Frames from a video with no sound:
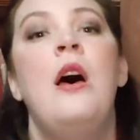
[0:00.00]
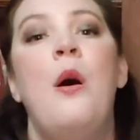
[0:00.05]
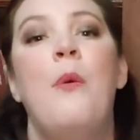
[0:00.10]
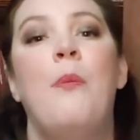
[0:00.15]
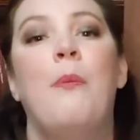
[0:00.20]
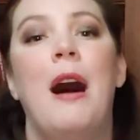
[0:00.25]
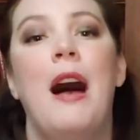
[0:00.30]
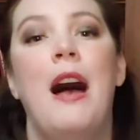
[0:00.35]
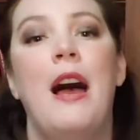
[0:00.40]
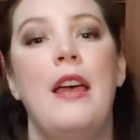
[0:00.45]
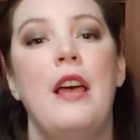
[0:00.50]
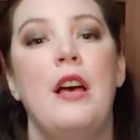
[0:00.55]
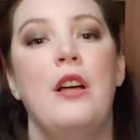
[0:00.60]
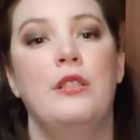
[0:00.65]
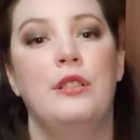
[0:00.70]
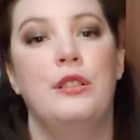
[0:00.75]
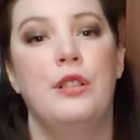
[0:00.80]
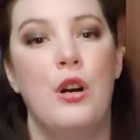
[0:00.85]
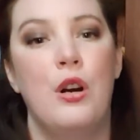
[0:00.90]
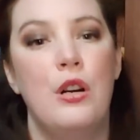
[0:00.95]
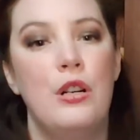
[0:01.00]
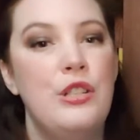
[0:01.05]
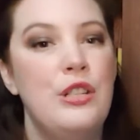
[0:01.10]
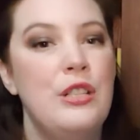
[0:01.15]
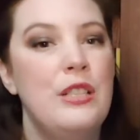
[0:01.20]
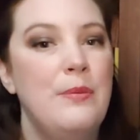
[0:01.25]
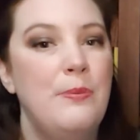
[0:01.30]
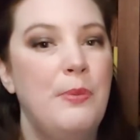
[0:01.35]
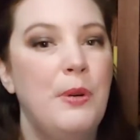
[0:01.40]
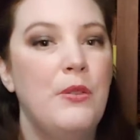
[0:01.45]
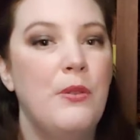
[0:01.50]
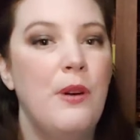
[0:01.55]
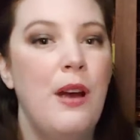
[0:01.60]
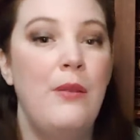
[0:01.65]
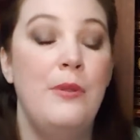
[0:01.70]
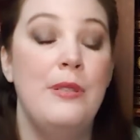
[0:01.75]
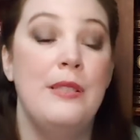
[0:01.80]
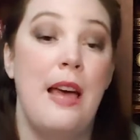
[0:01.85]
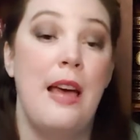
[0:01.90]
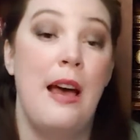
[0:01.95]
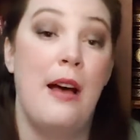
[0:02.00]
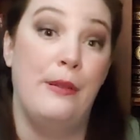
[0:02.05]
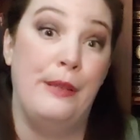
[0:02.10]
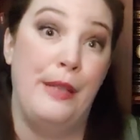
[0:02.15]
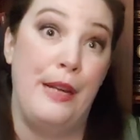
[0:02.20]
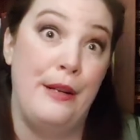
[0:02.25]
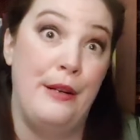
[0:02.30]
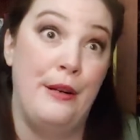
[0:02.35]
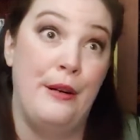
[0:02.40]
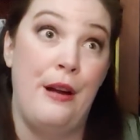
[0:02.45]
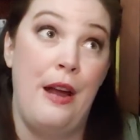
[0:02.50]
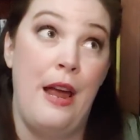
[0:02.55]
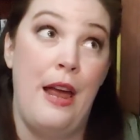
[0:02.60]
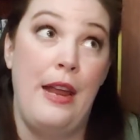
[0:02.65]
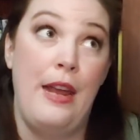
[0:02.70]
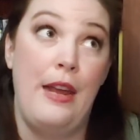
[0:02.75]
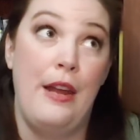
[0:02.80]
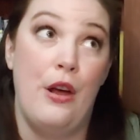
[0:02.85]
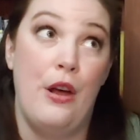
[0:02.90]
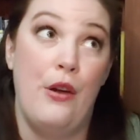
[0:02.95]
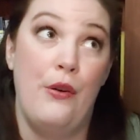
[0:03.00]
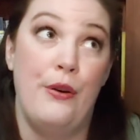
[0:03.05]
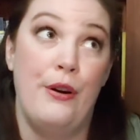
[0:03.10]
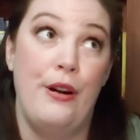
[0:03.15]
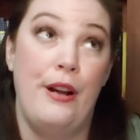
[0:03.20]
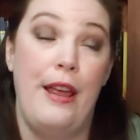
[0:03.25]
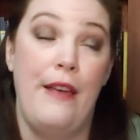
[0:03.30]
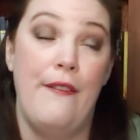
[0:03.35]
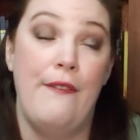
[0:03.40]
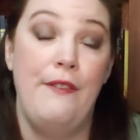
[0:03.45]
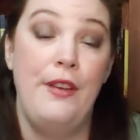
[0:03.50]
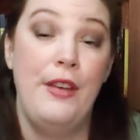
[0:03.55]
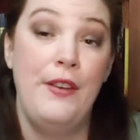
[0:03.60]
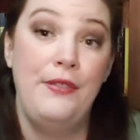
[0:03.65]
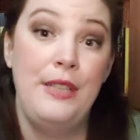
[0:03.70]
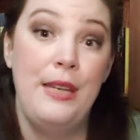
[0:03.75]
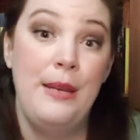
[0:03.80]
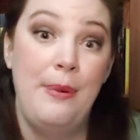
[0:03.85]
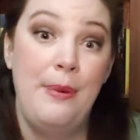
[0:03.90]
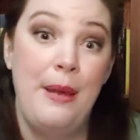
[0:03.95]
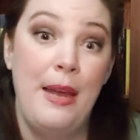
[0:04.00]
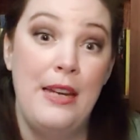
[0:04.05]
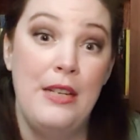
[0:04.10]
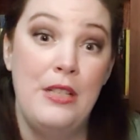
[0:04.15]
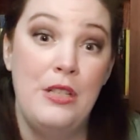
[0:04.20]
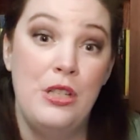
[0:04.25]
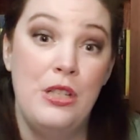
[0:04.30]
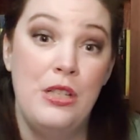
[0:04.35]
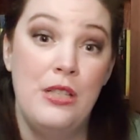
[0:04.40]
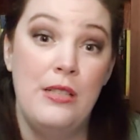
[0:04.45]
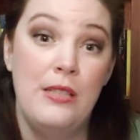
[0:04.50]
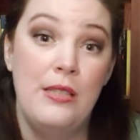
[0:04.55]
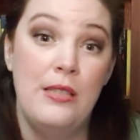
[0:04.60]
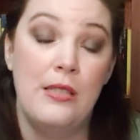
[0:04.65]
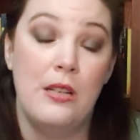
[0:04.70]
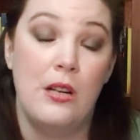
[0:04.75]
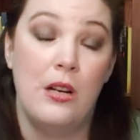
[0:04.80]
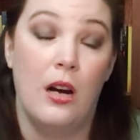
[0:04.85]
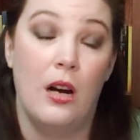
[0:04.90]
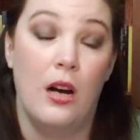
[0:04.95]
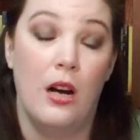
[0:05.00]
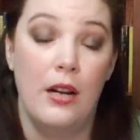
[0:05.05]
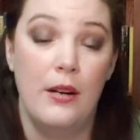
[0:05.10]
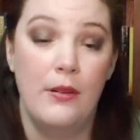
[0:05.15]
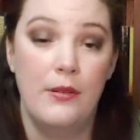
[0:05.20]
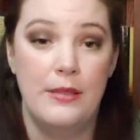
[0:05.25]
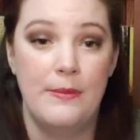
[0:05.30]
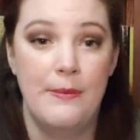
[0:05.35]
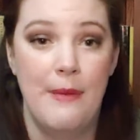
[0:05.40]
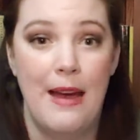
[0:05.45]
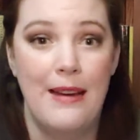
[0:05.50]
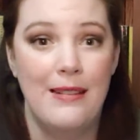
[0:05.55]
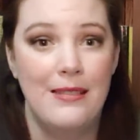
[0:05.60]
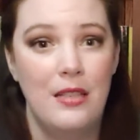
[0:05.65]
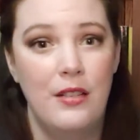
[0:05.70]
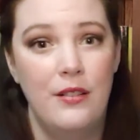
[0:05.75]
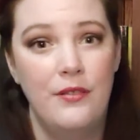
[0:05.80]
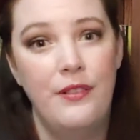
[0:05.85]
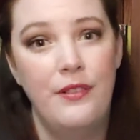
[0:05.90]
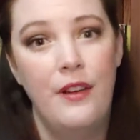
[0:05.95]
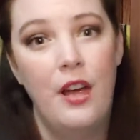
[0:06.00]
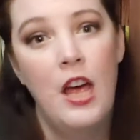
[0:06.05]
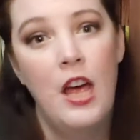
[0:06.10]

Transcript: My largest book read was Outlander at 850 pages. God, it was massive.